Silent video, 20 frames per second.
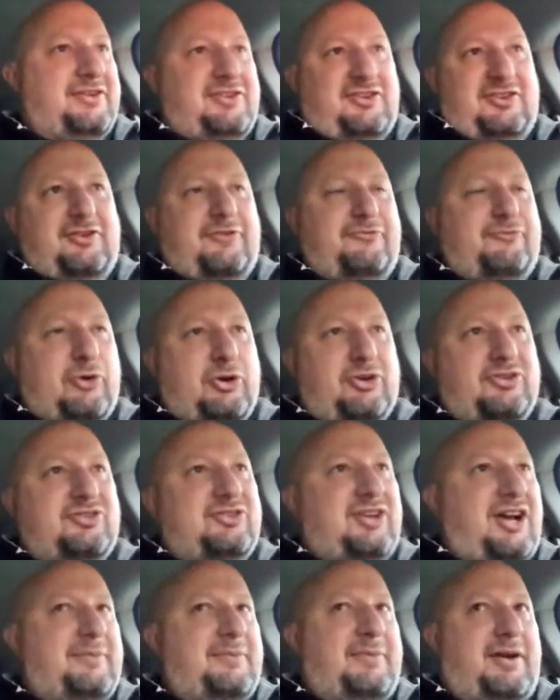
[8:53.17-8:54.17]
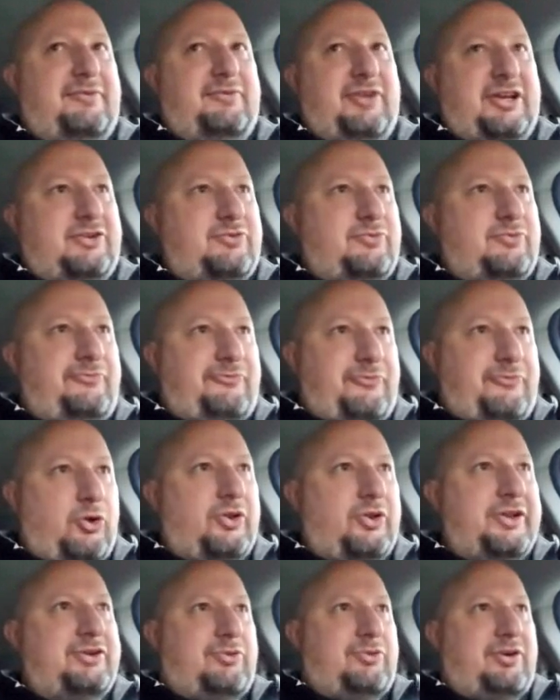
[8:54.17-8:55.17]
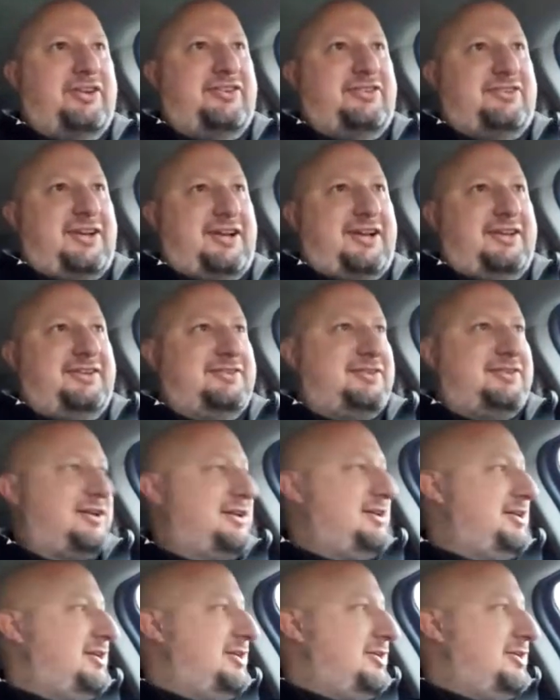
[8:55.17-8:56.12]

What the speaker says: This is the first time I've fully criticized